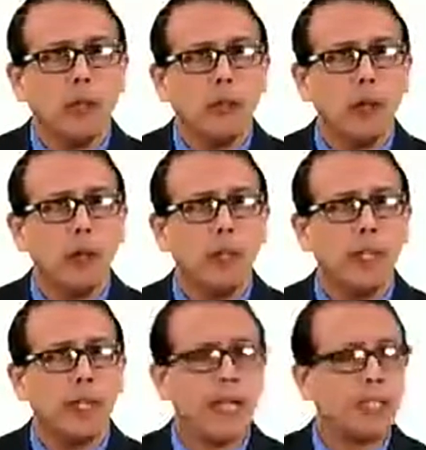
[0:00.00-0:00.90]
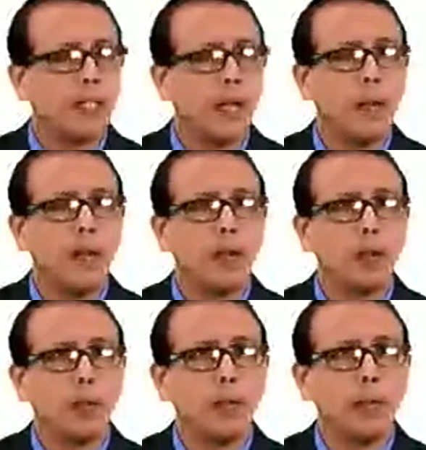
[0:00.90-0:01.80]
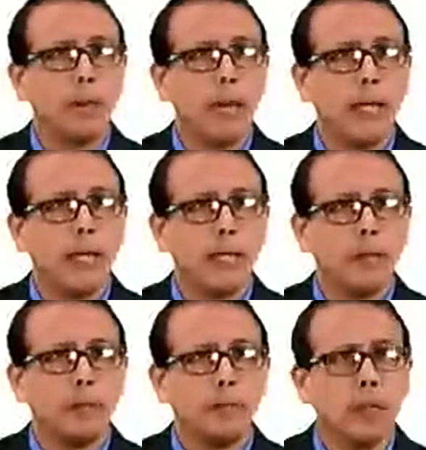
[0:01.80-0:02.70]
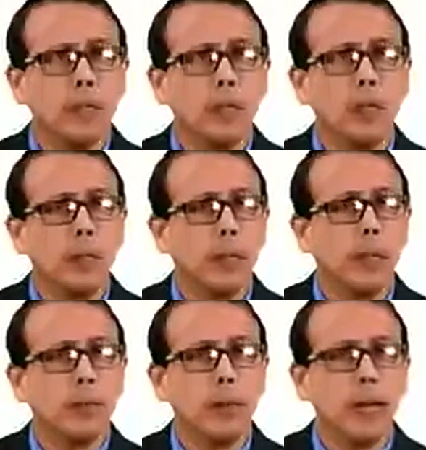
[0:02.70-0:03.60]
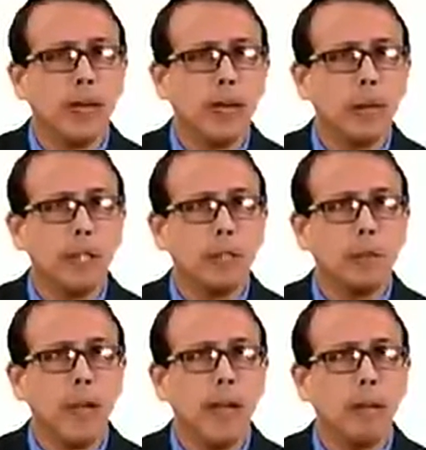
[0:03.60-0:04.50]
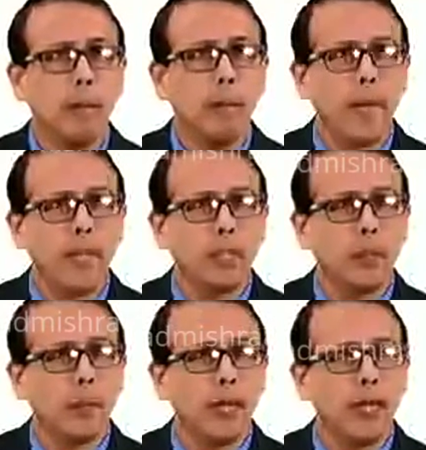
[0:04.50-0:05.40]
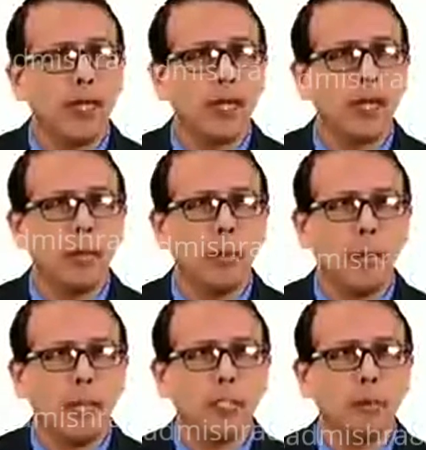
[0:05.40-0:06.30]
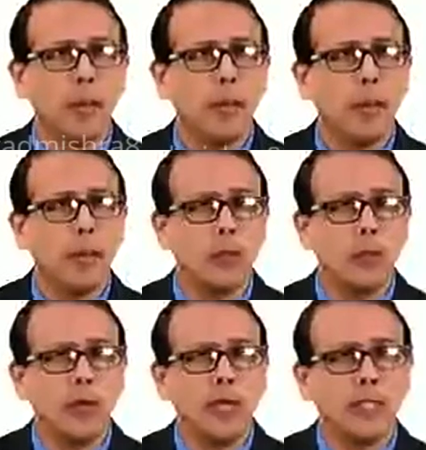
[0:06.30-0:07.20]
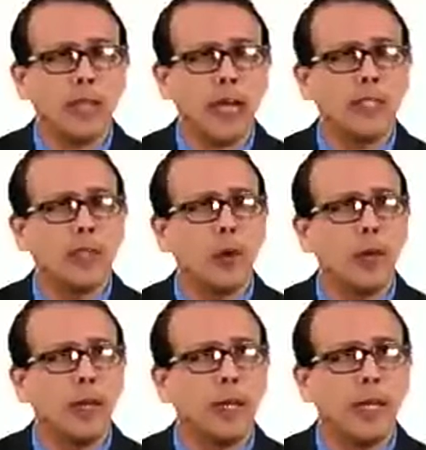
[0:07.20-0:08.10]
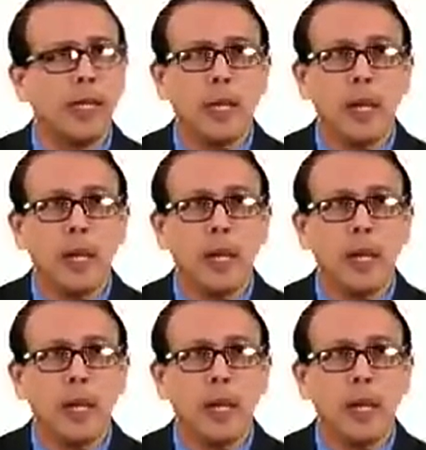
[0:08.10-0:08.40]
If I go for the next step, let's open that bracket. So it becomes omega t plus pi minus omega t minus pi by 2. Let's cancel omega t.